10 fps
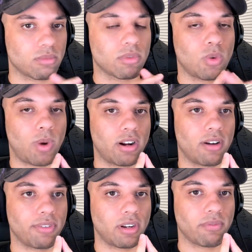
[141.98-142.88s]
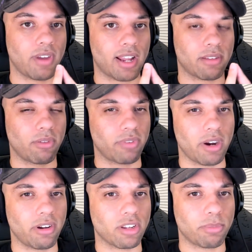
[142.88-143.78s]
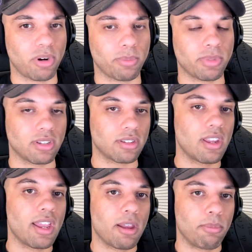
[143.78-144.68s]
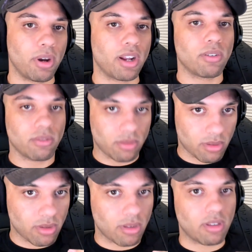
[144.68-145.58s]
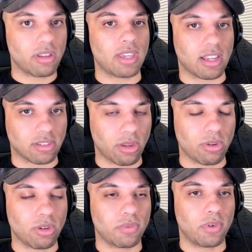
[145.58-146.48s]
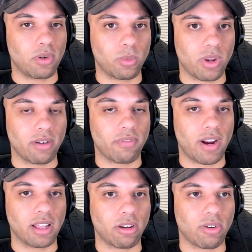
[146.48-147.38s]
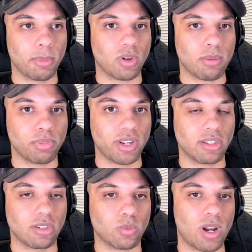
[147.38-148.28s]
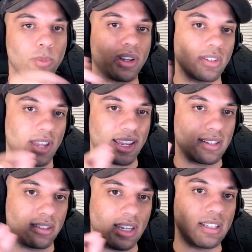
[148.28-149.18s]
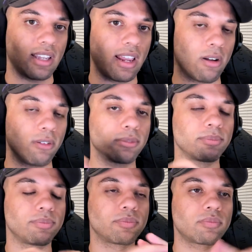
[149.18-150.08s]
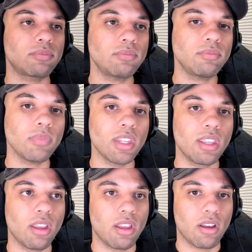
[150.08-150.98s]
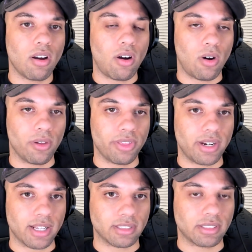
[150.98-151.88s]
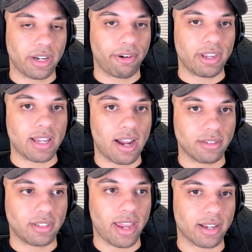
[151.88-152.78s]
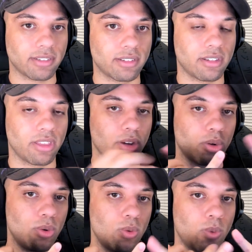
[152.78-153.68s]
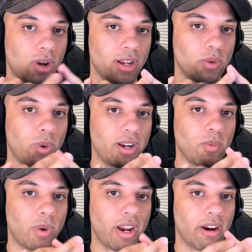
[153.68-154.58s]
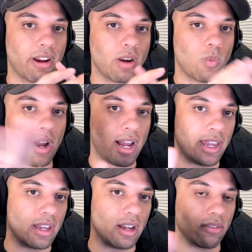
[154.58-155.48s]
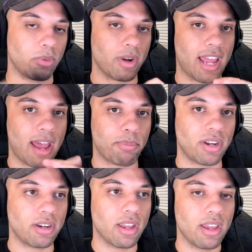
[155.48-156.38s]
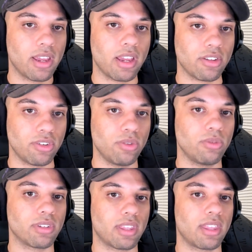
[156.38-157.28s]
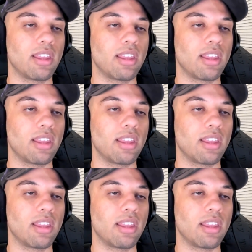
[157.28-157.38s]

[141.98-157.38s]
quite often, in fact, for various purposes. But yes, they're useful when filing criminal complaints as well because I can detail all the necessary context, the who, what, when, where, and why of what happened, and use